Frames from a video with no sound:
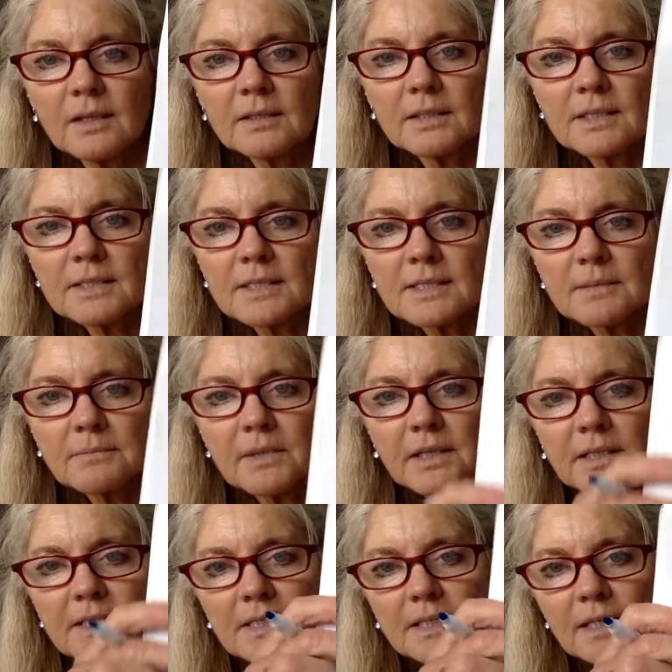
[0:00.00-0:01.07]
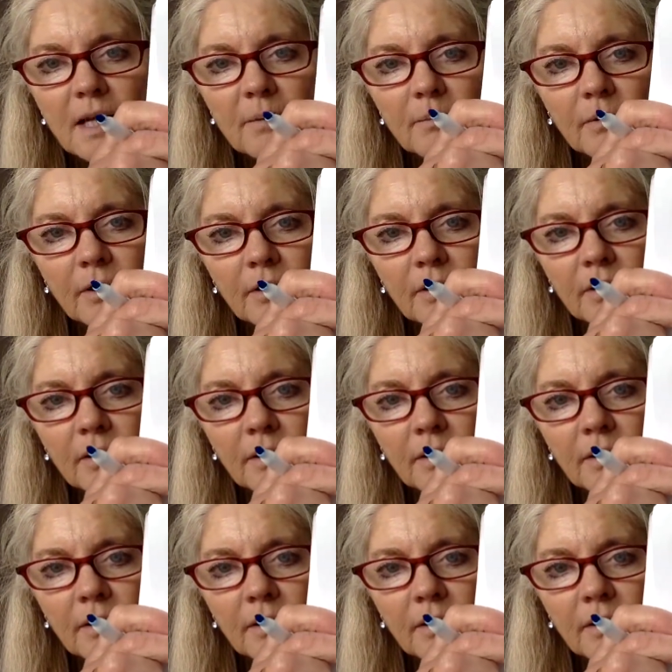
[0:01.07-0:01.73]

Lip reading: This is a mixed number.